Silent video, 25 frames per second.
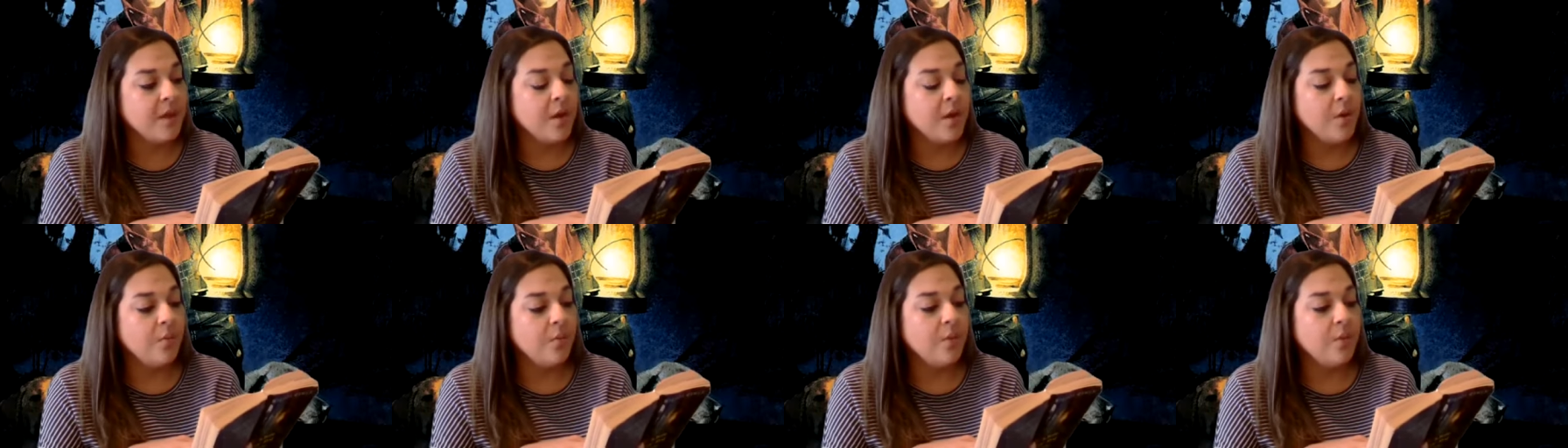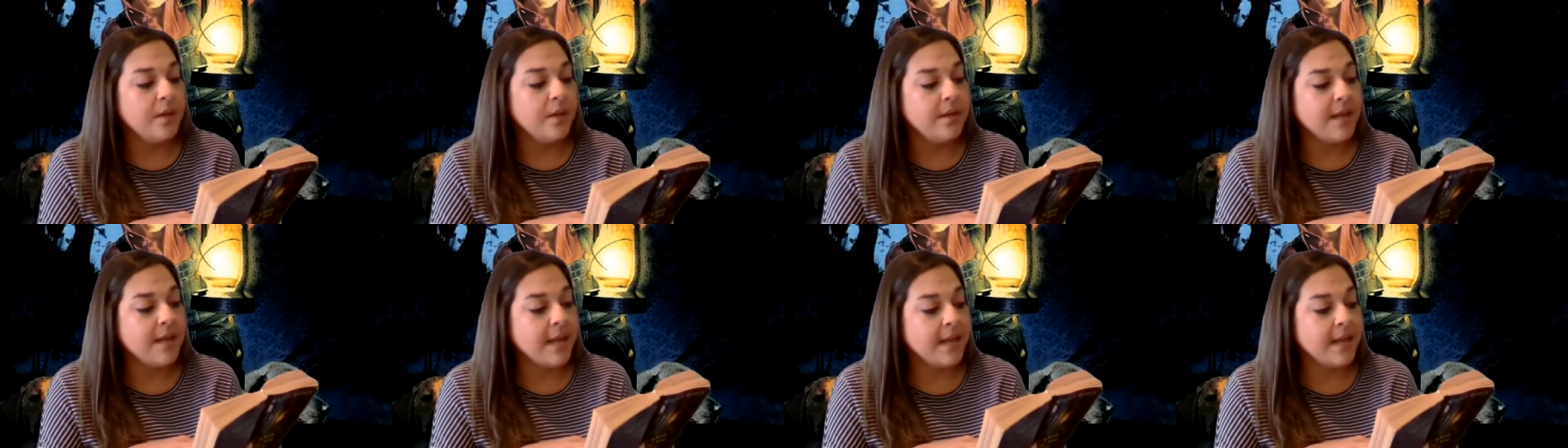
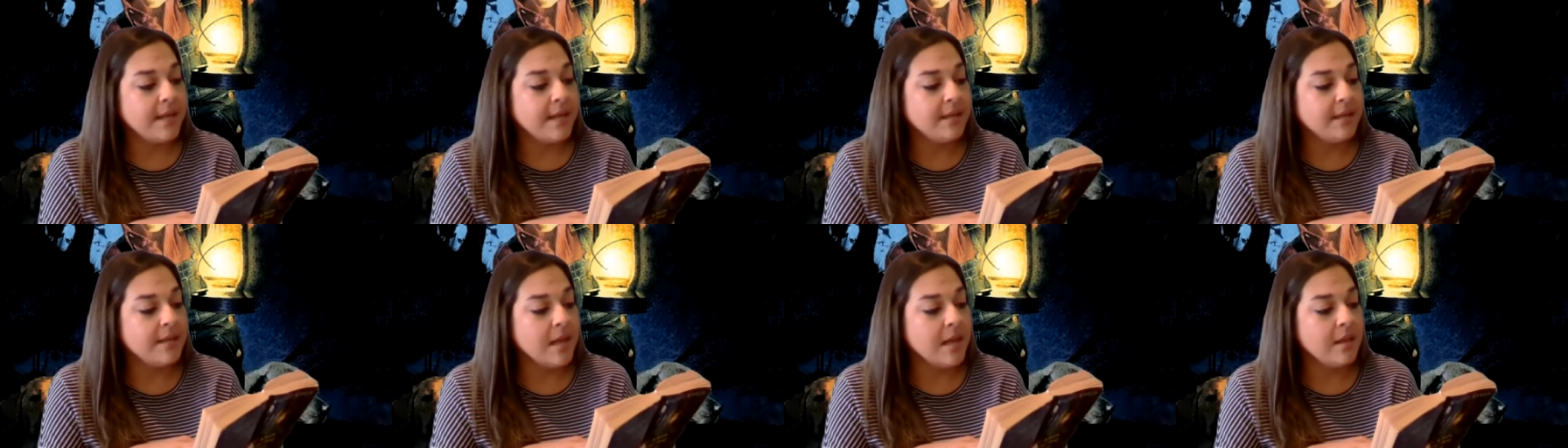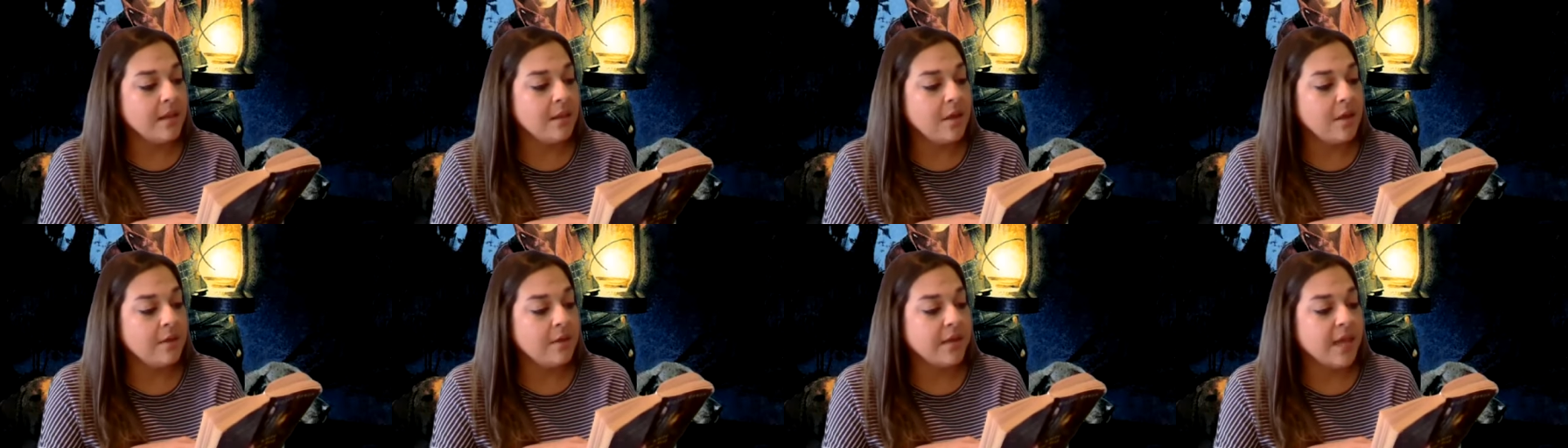One night, not
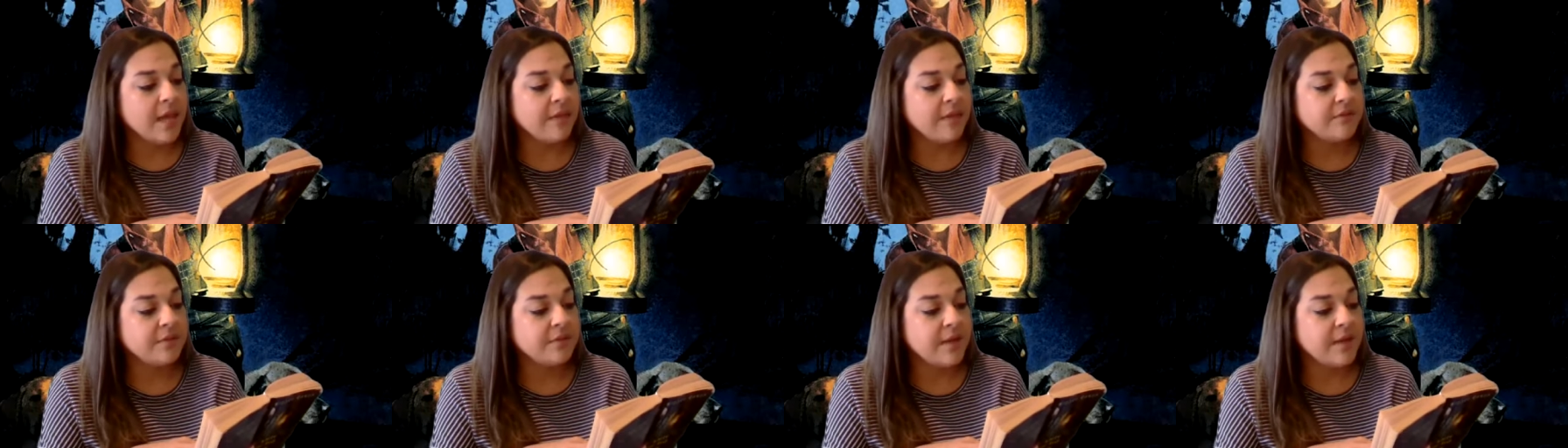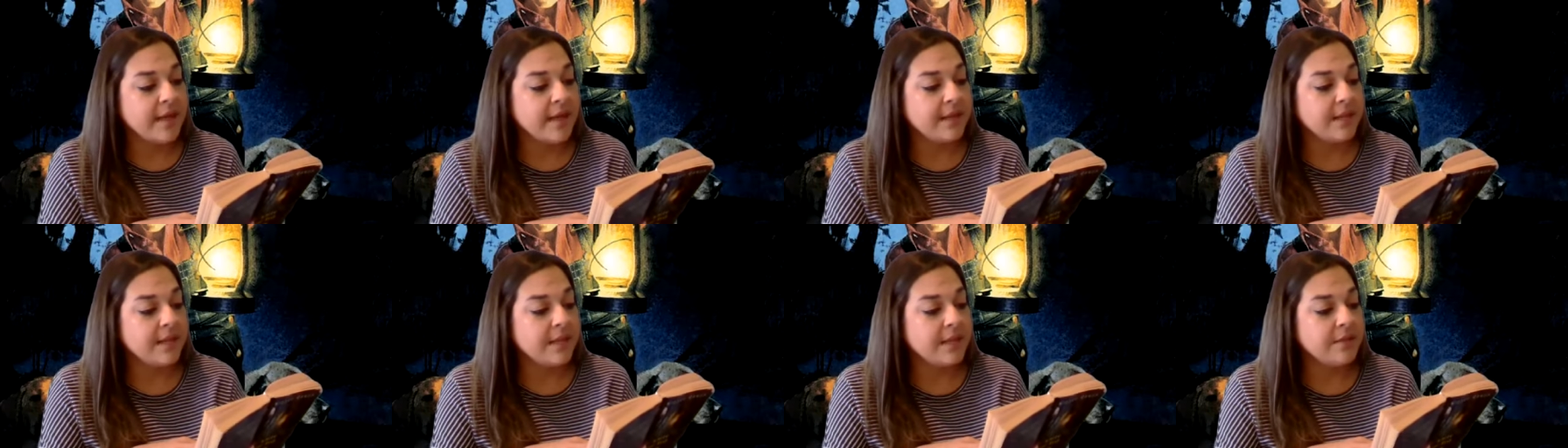long after I
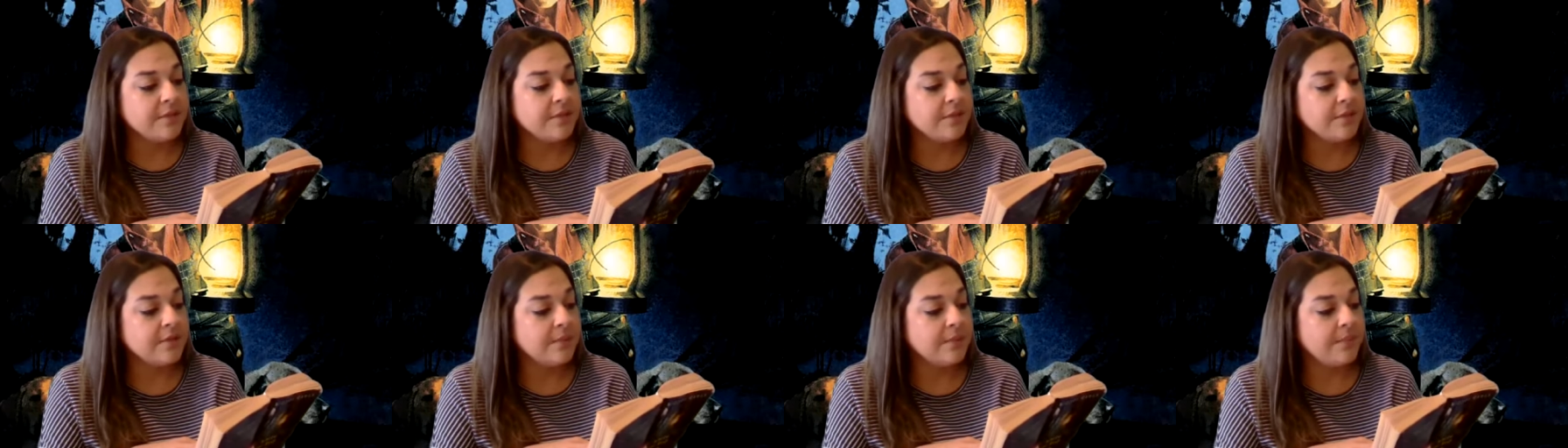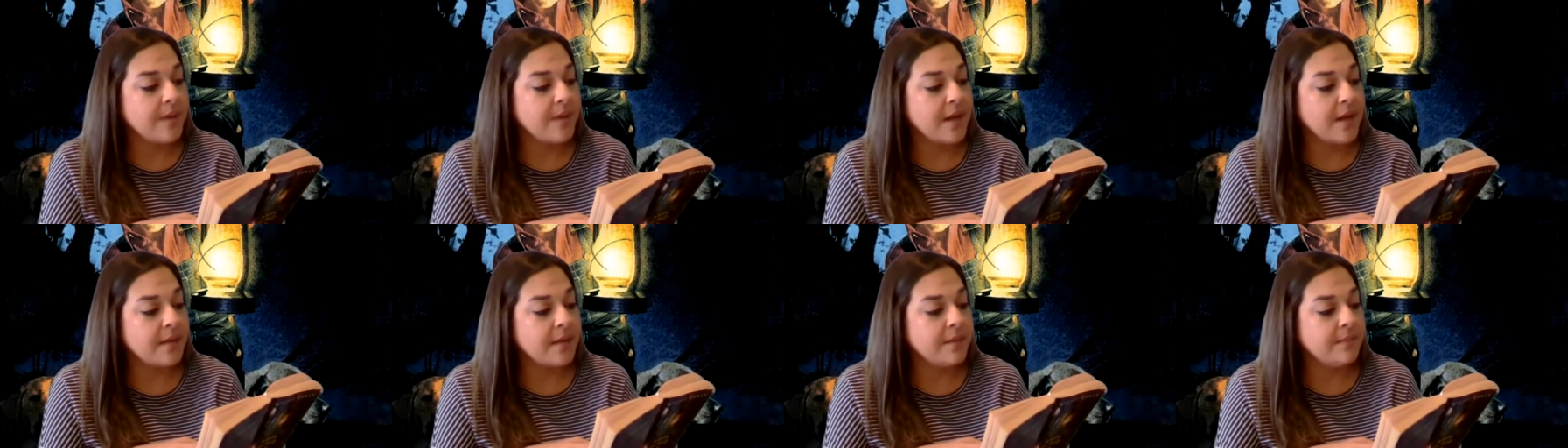had entered the
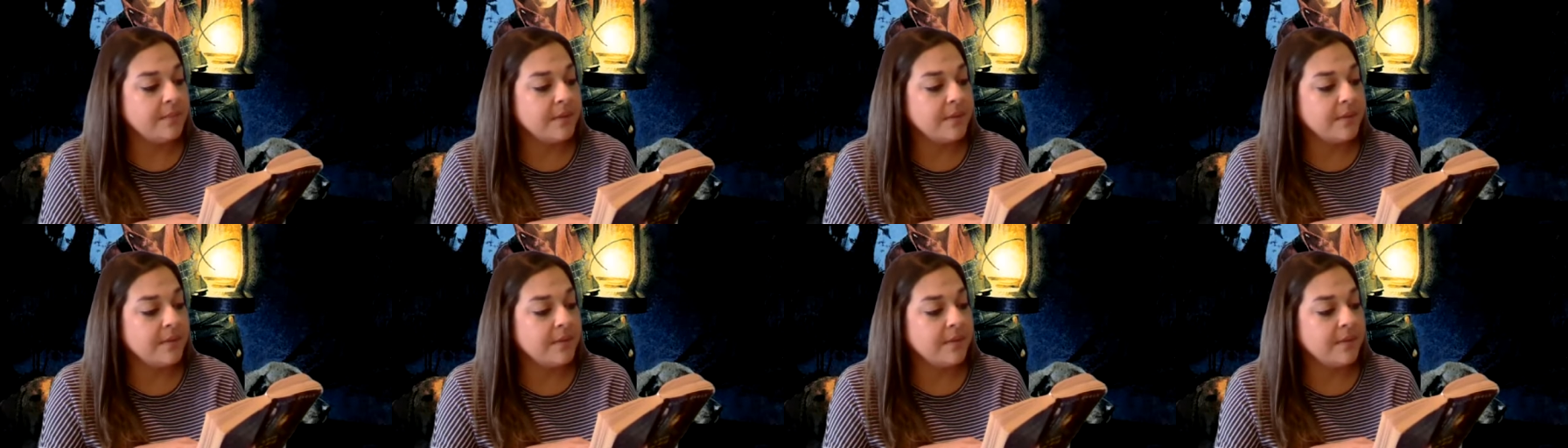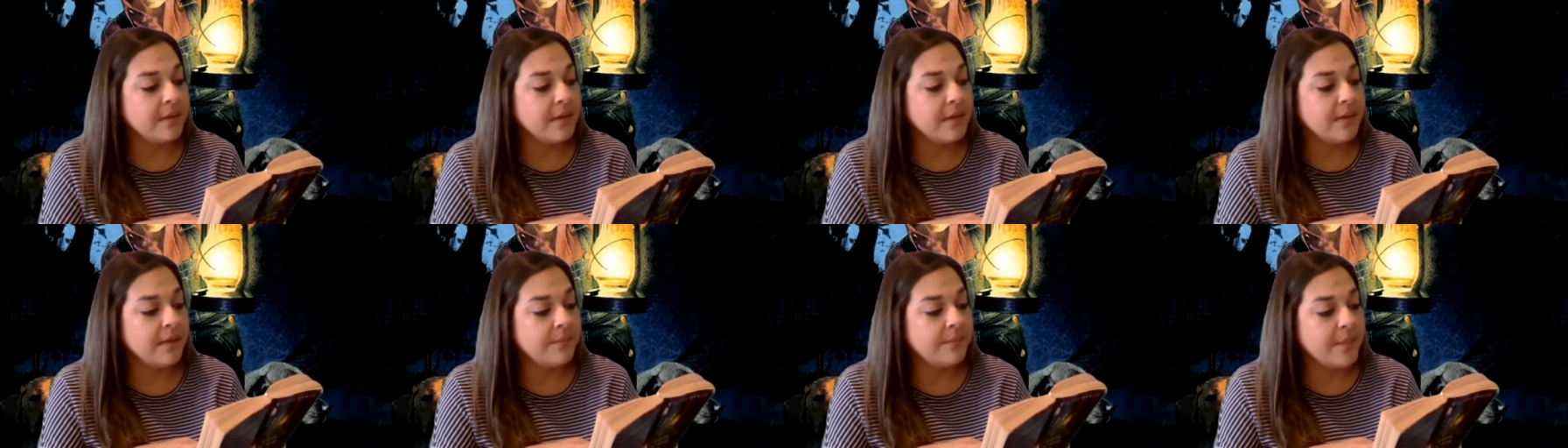
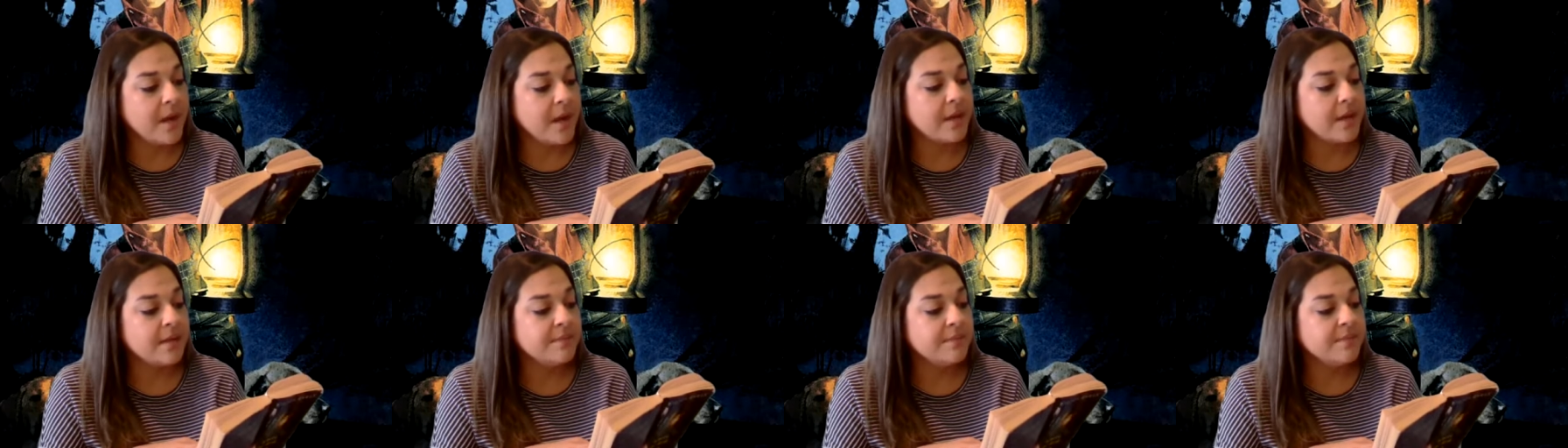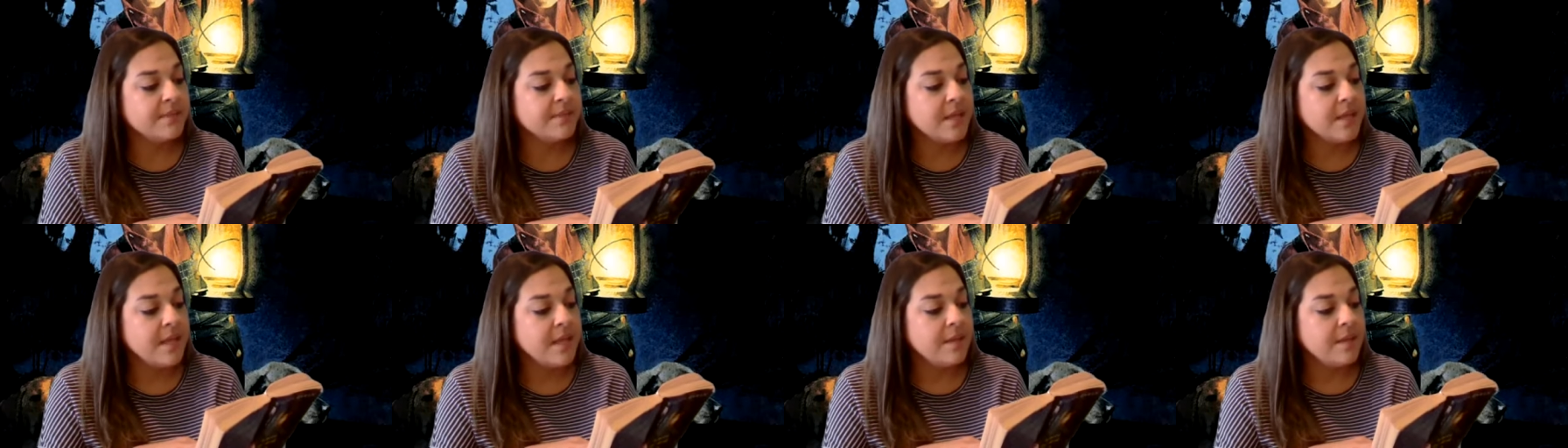bottoms,